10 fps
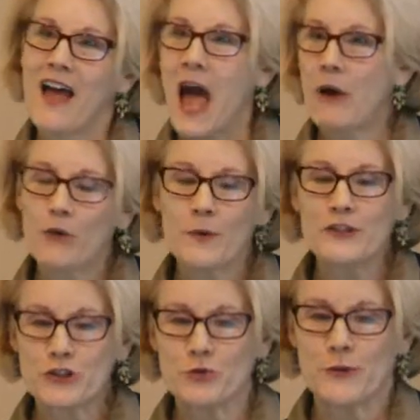How are we
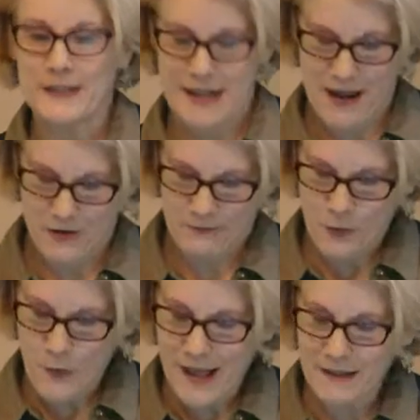doing now?
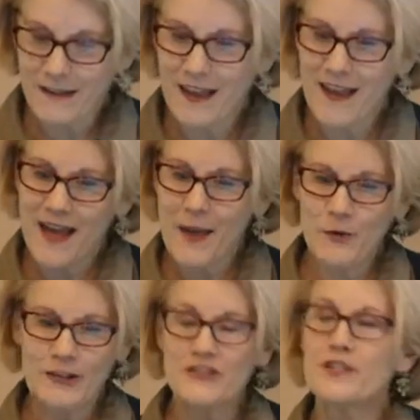Well, I'm
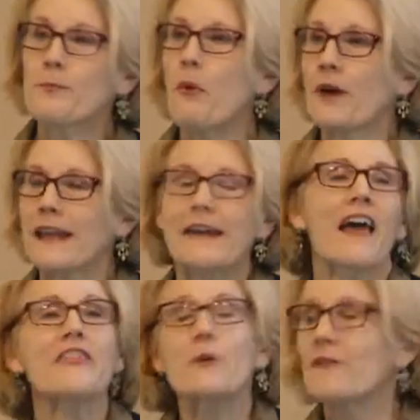going to just point out,
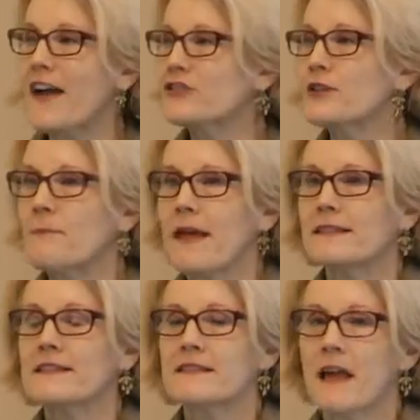I think we've actually
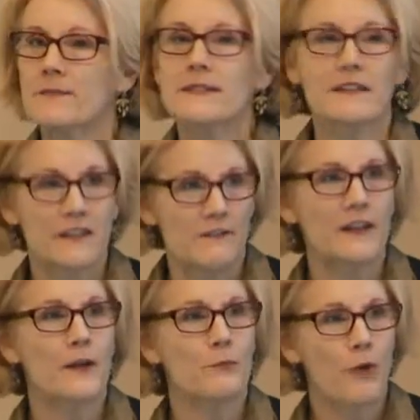made some
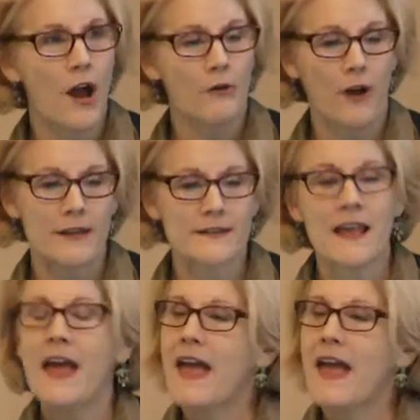significant progress.